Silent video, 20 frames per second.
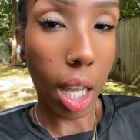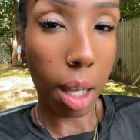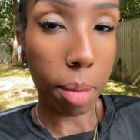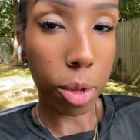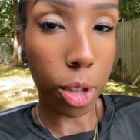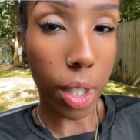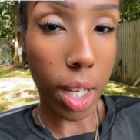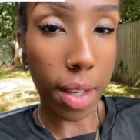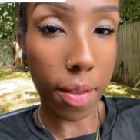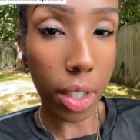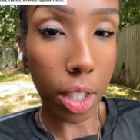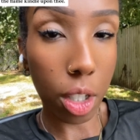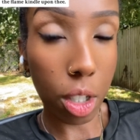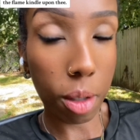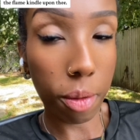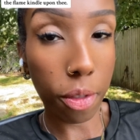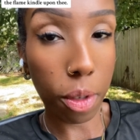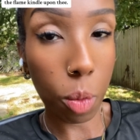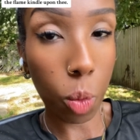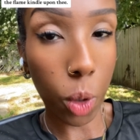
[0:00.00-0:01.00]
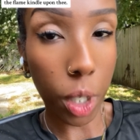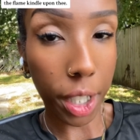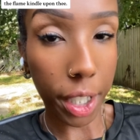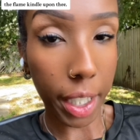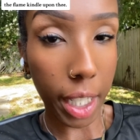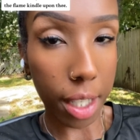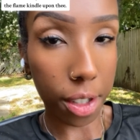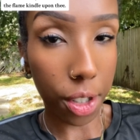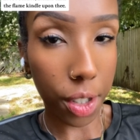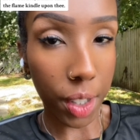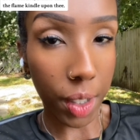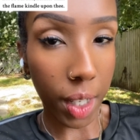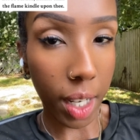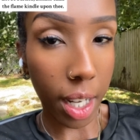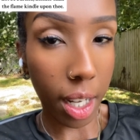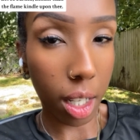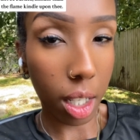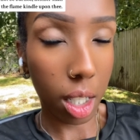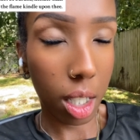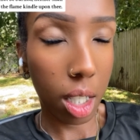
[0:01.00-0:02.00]
driving home from work
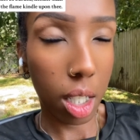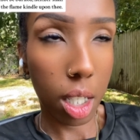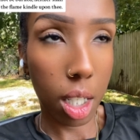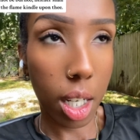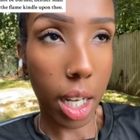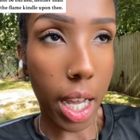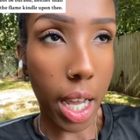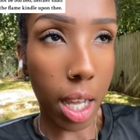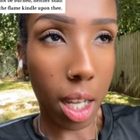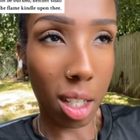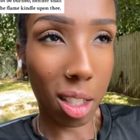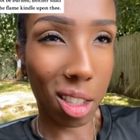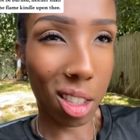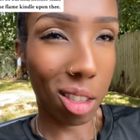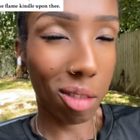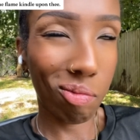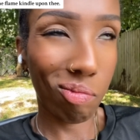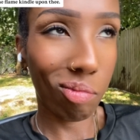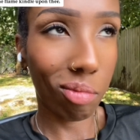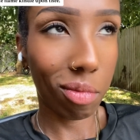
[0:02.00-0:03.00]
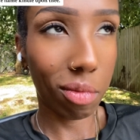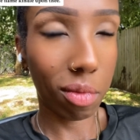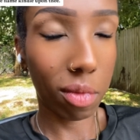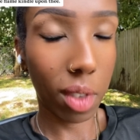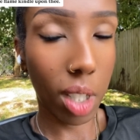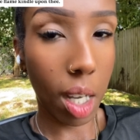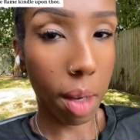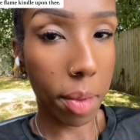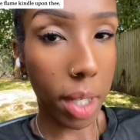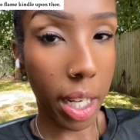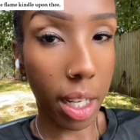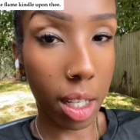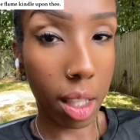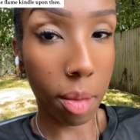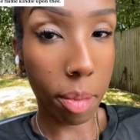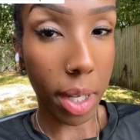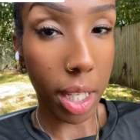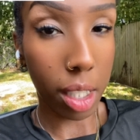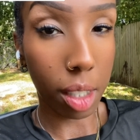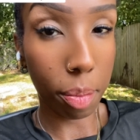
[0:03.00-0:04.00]
yesterday and I'm not in the
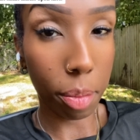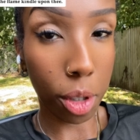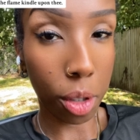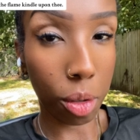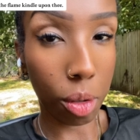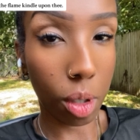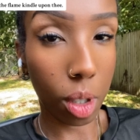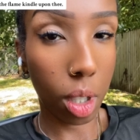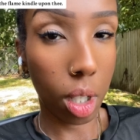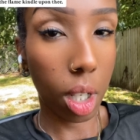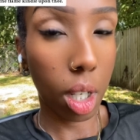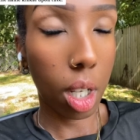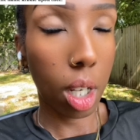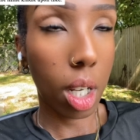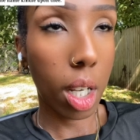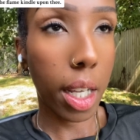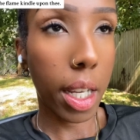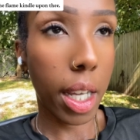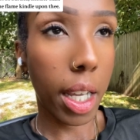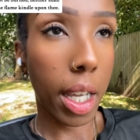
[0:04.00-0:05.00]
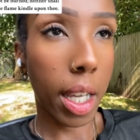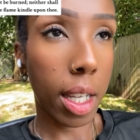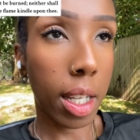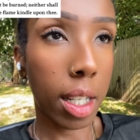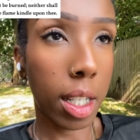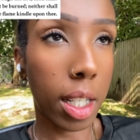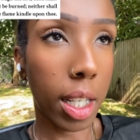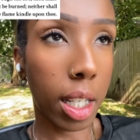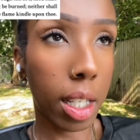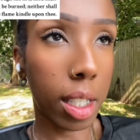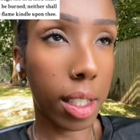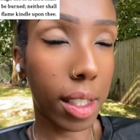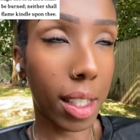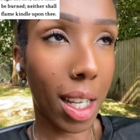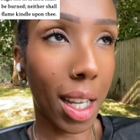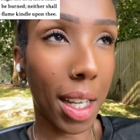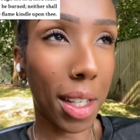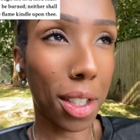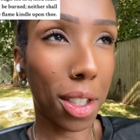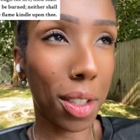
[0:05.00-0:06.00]
best mood. And I
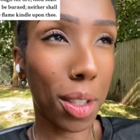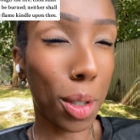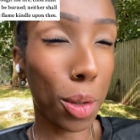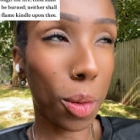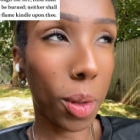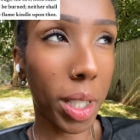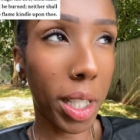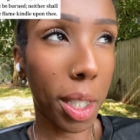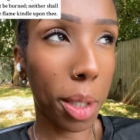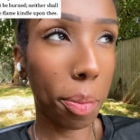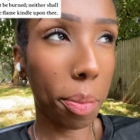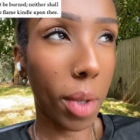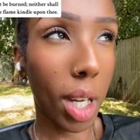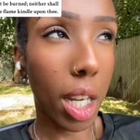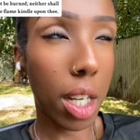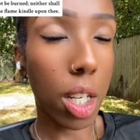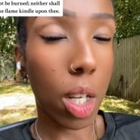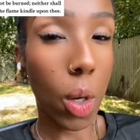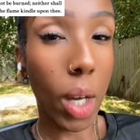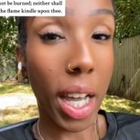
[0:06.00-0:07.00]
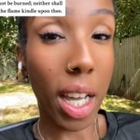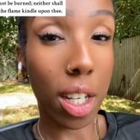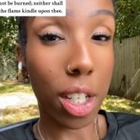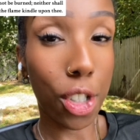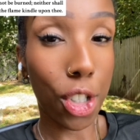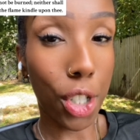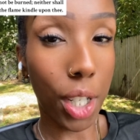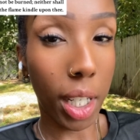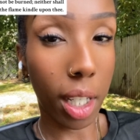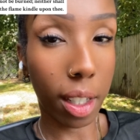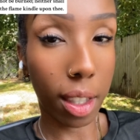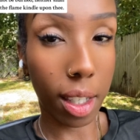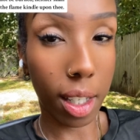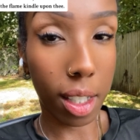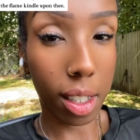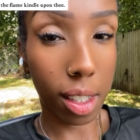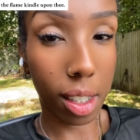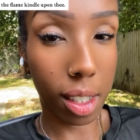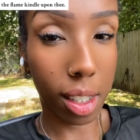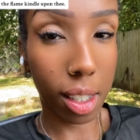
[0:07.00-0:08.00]
decide, you know what? I know how to shake
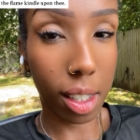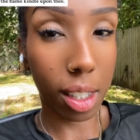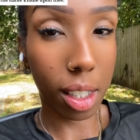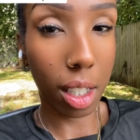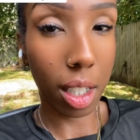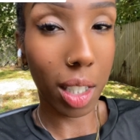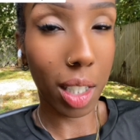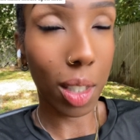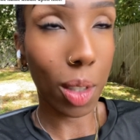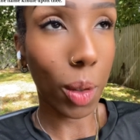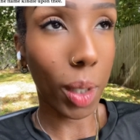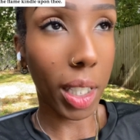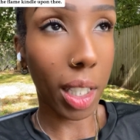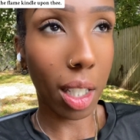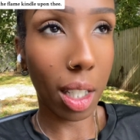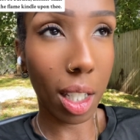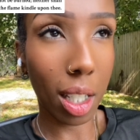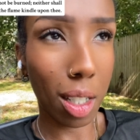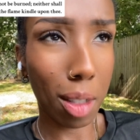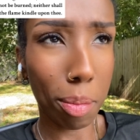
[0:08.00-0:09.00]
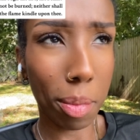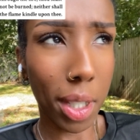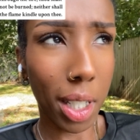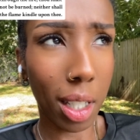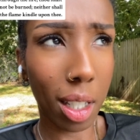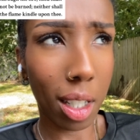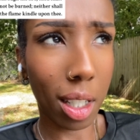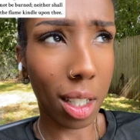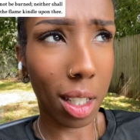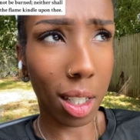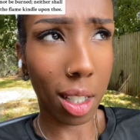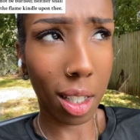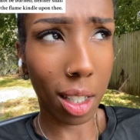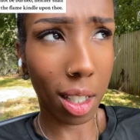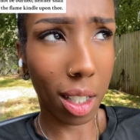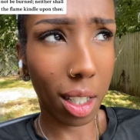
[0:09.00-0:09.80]
this. You can't be in